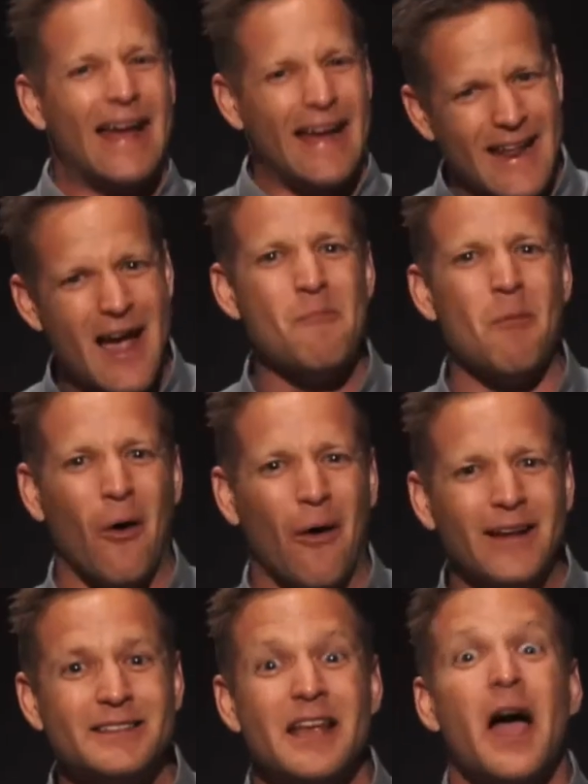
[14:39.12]
in our
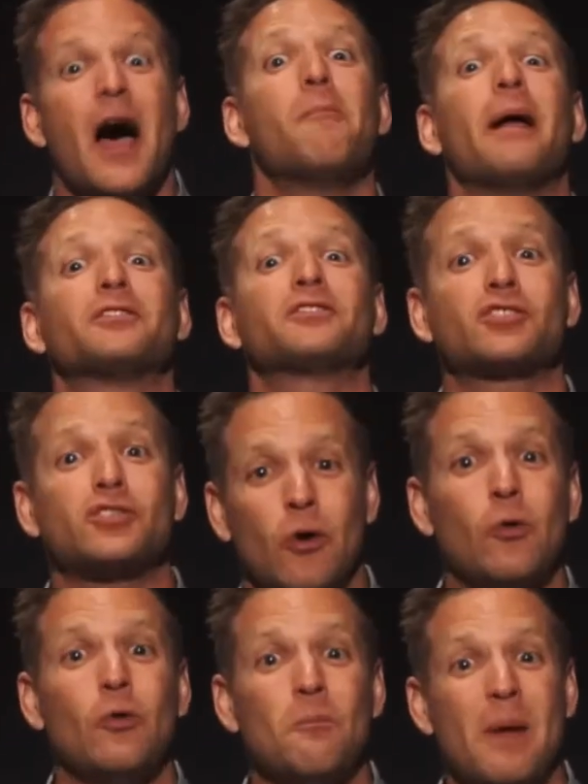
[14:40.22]
minds about
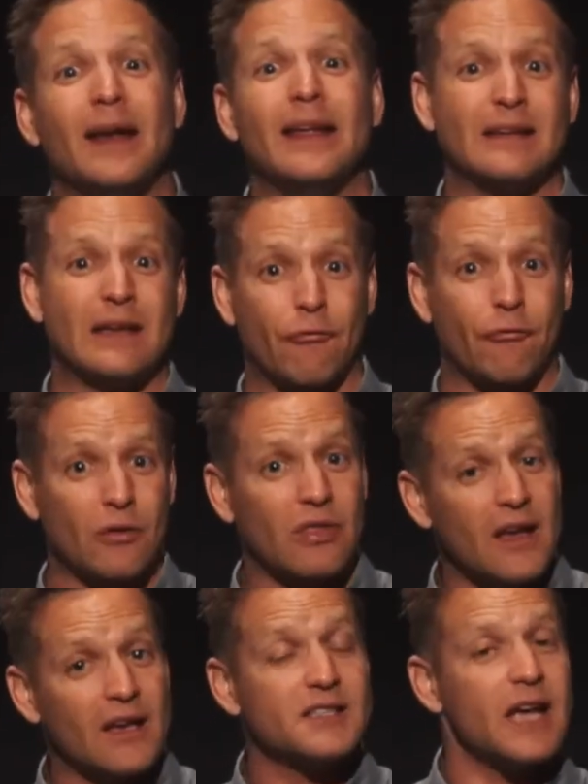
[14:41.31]
so many different
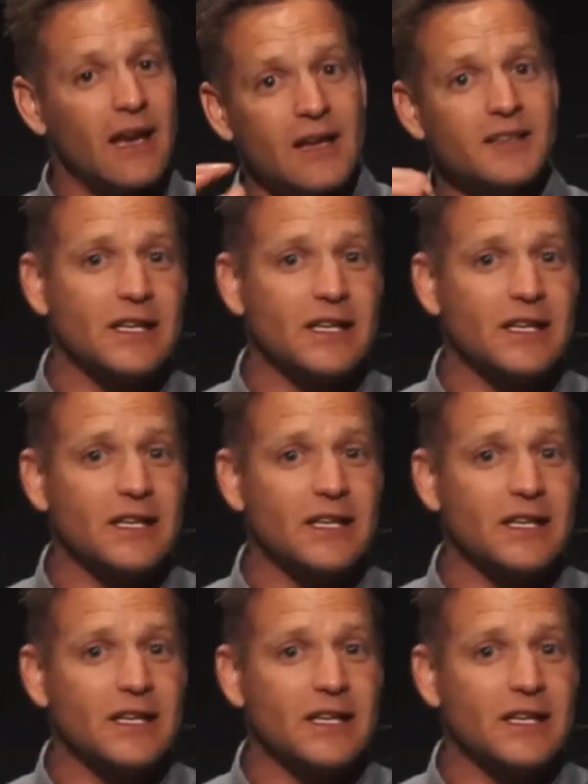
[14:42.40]
things. And here's